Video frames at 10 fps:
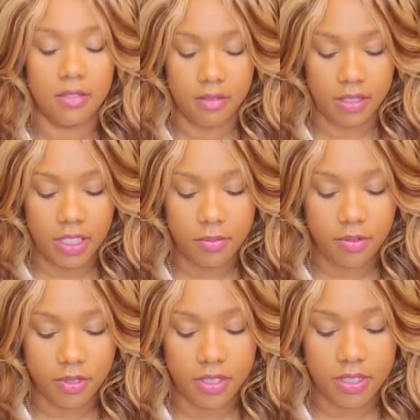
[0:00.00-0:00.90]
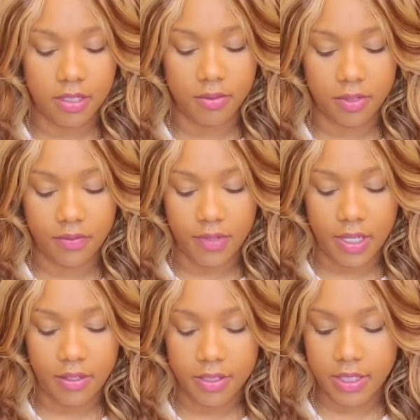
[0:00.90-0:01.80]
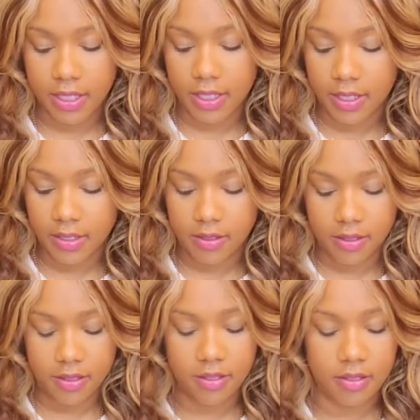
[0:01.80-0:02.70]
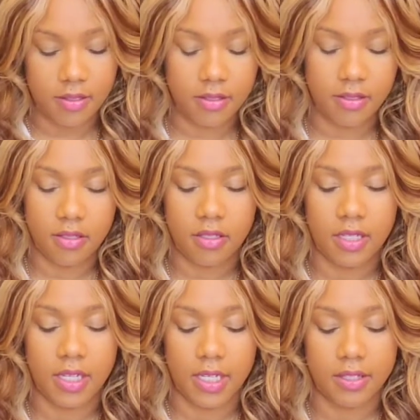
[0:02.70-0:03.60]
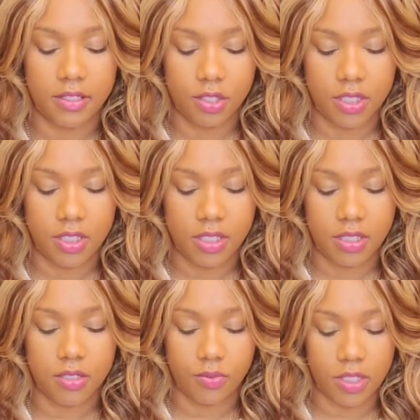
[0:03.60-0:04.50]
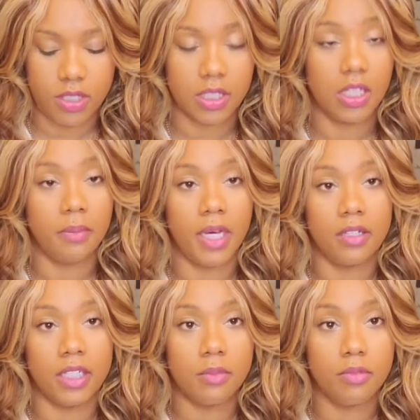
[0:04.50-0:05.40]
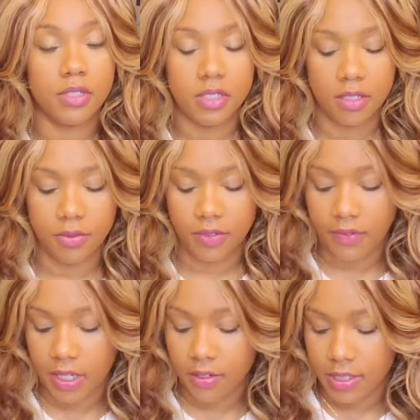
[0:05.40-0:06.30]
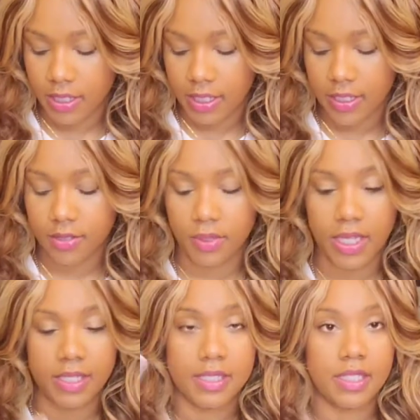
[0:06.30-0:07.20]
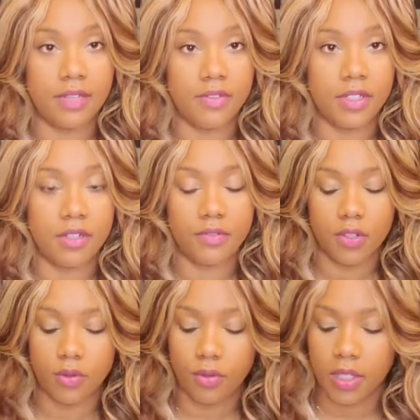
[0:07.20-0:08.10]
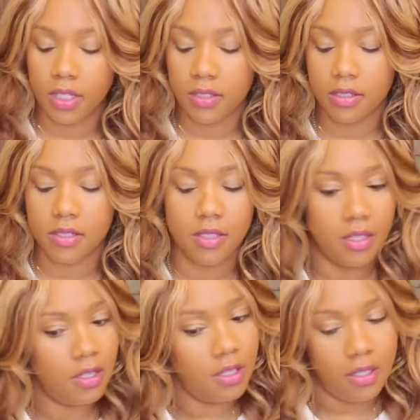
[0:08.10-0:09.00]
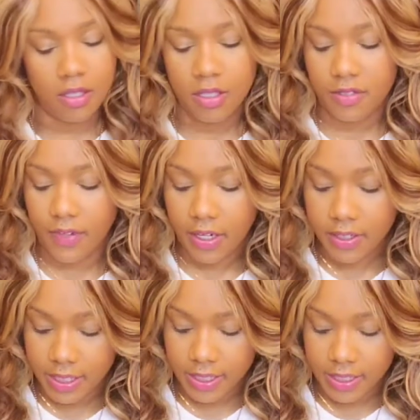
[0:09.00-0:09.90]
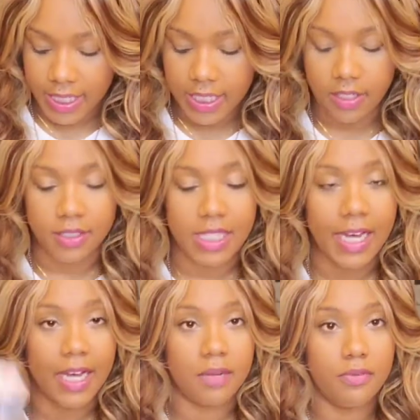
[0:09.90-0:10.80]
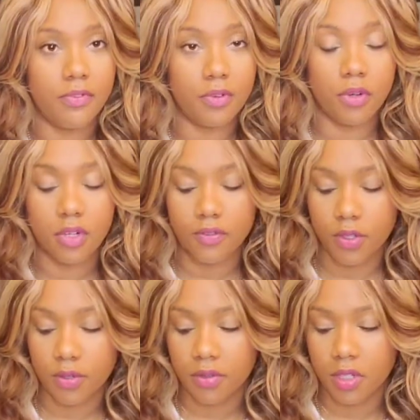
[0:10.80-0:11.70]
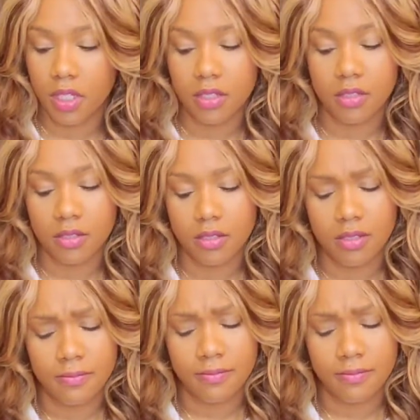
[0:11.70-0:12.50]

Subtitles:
Libras dealing with fire signs. Got the Justice wanted to come out. Libras dealing with fire signs. We got Seven of Coins. This fire sign is taking their time. Four of Coins.